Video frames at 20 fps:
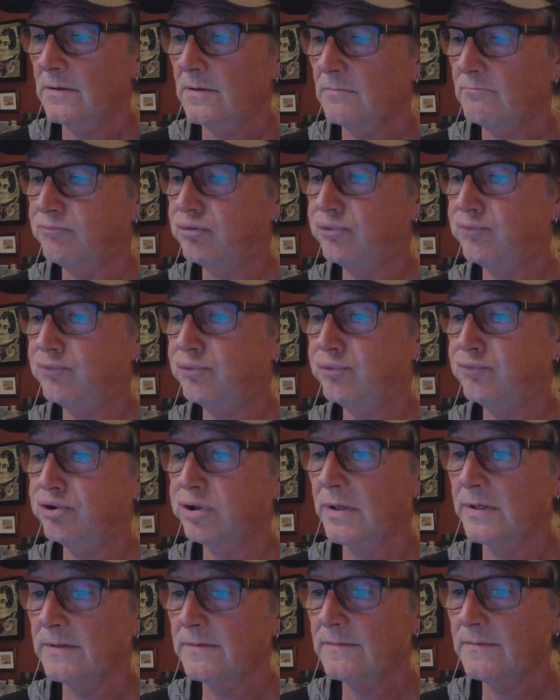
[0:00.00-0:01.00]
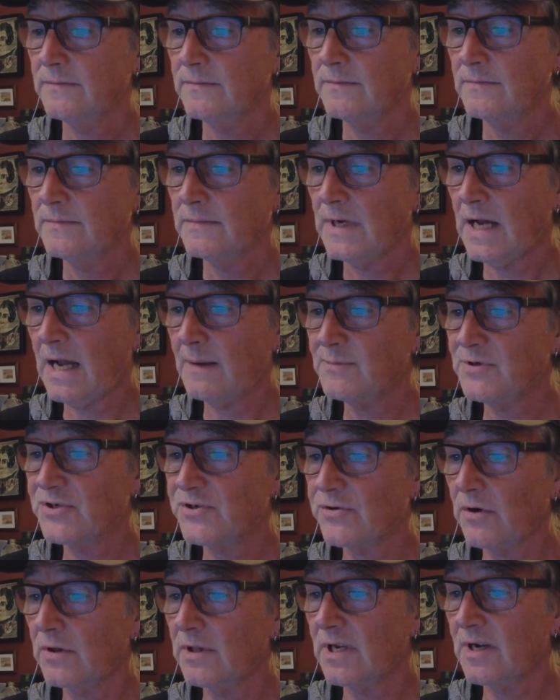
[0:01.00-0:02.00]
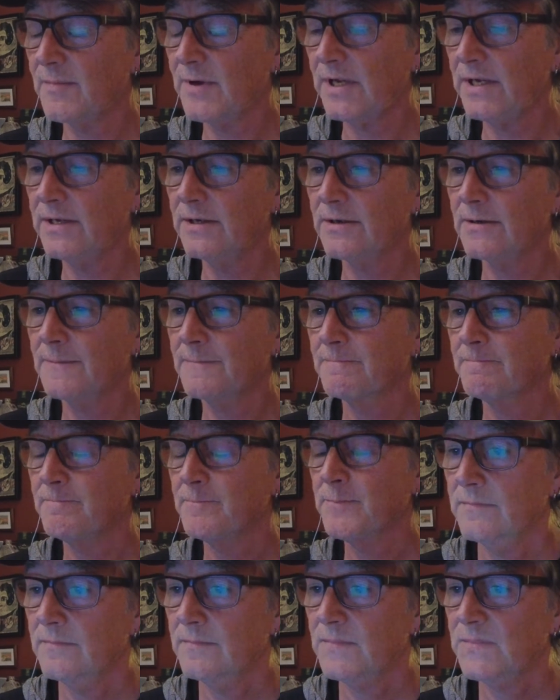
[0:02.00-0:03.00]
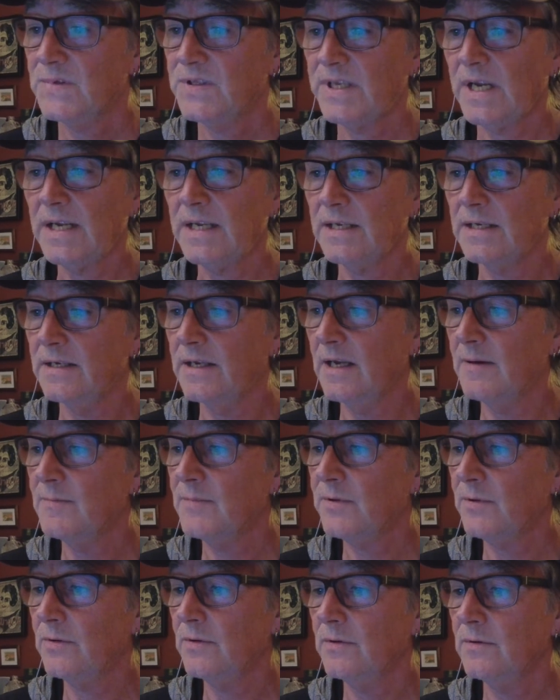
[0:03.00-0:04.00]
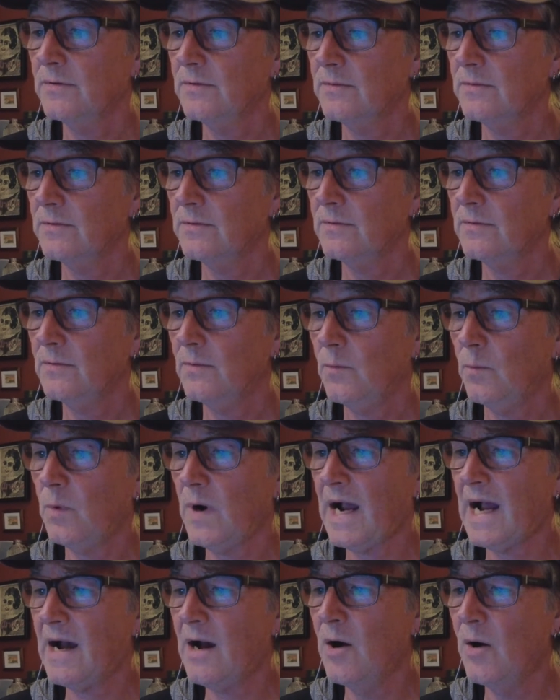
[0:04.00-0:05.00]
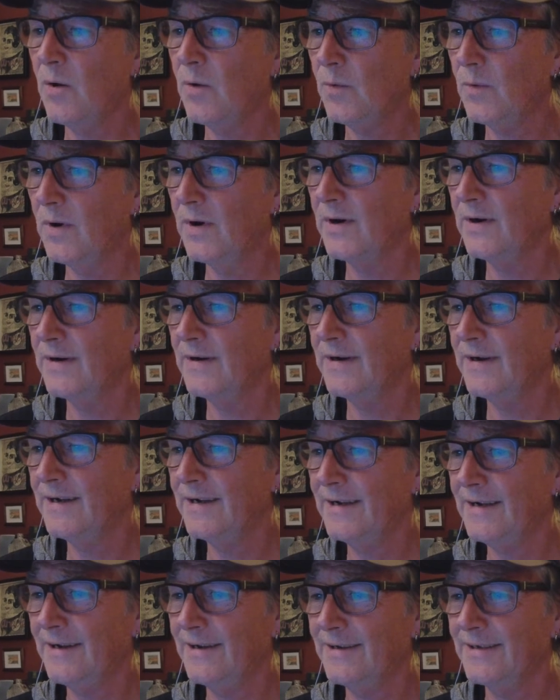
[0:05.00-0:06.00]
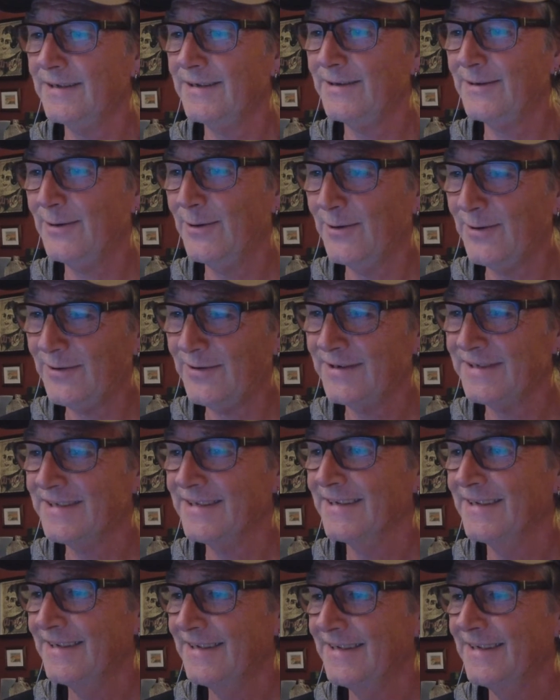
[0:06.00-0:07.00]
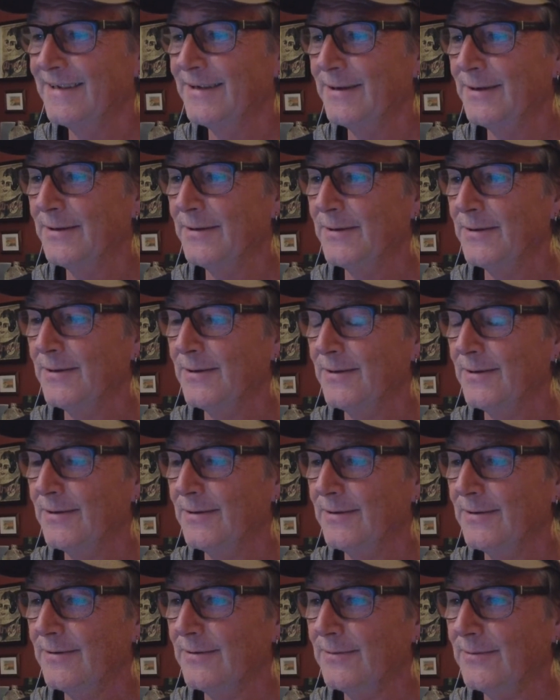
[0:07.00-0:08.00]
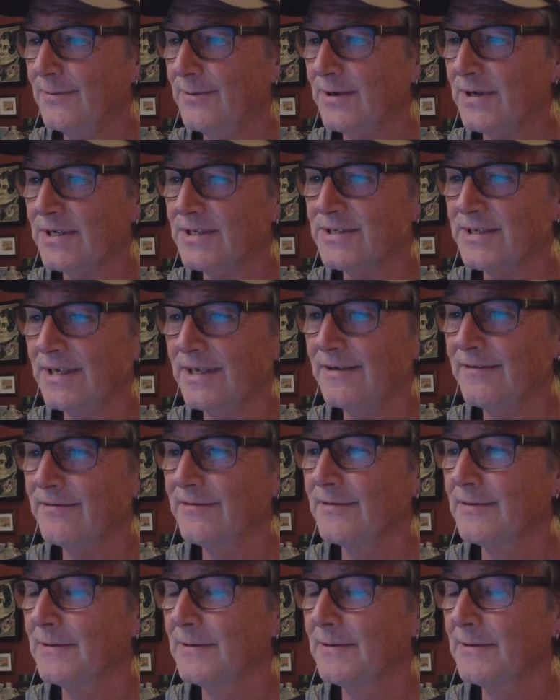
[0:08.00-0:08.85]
Habs struggling a bit here. Tight game though. Wow! God. What a save.